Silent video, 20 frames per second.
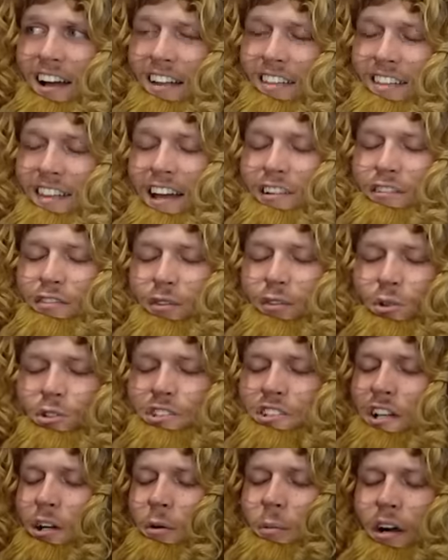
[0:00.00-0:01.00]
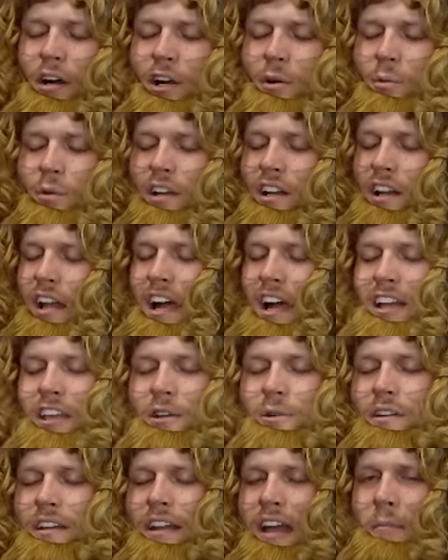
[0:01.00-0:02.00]
That Full Sail bar wouldn't have got
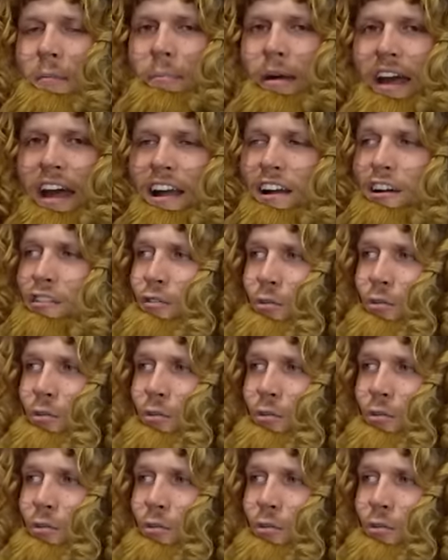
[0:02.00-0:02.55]
you a damn pack of